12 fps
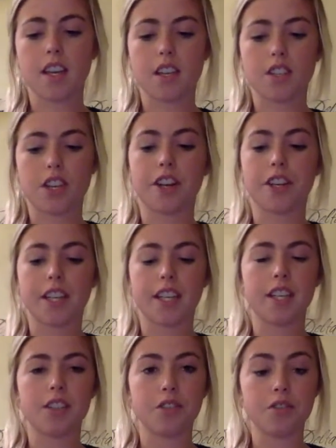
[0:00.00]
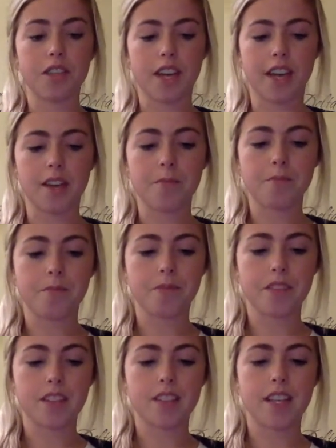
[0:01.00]
Charity in UK
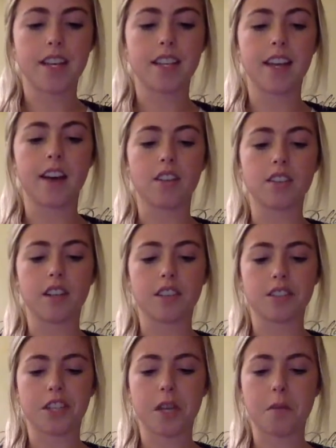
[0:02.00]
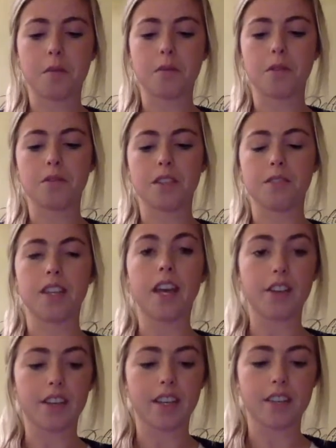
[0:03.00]
stated that all dogs are capable of sniffing
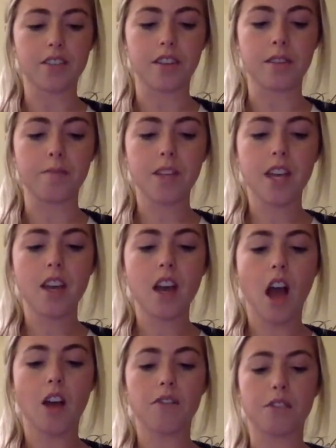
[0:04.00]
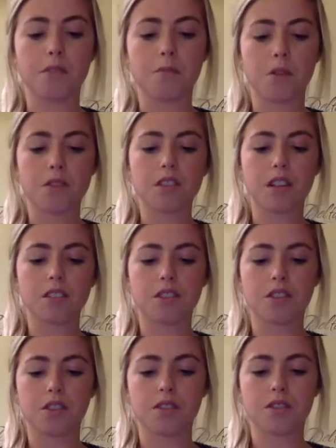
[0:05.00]
out cancer. However, most dogs are
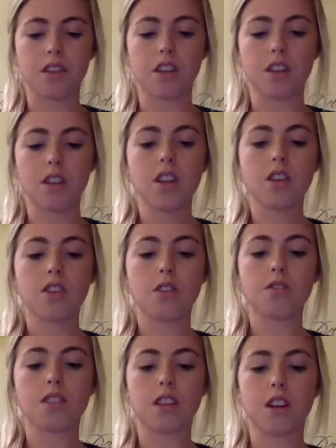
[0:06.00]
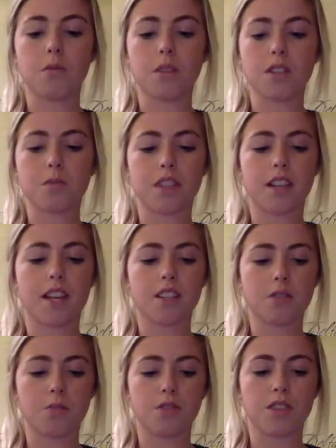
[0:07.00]
chosen are ones with a
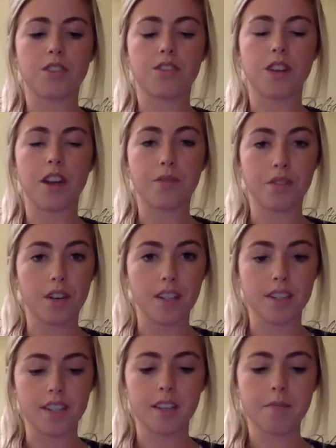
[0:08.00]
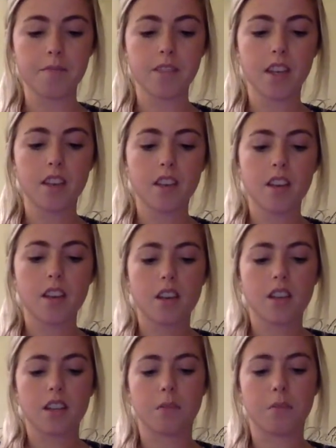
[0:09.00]
natural-born drive for hunting.
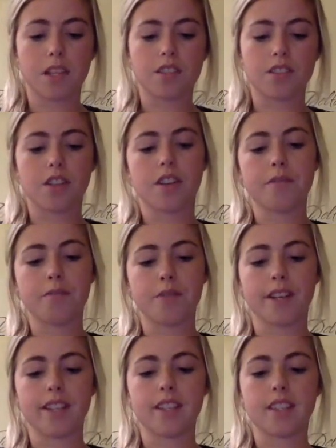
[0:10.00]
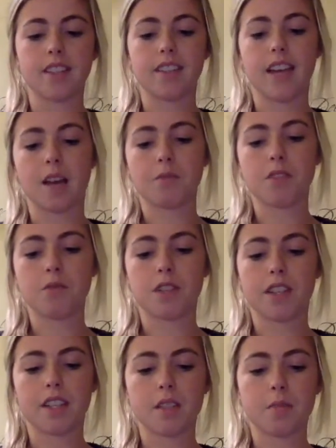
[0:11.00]
The mixture of breeds, labs and
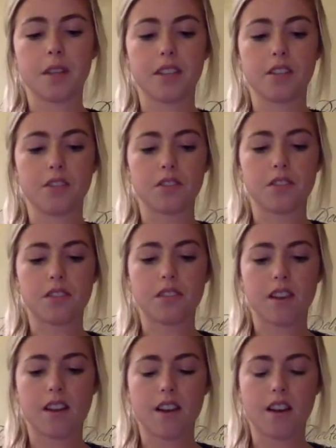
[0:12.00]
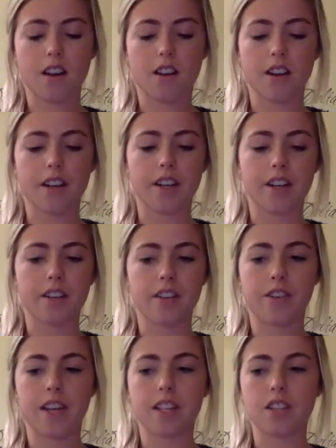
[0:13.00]
working spaniels, are
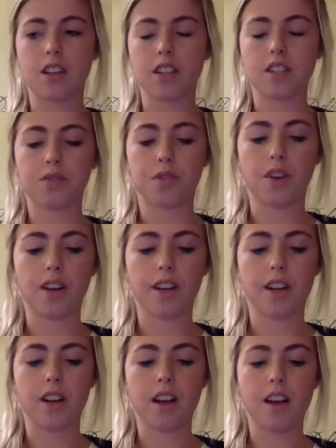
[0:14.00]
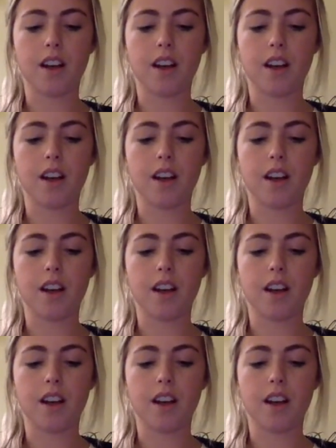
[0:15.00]
great dogs for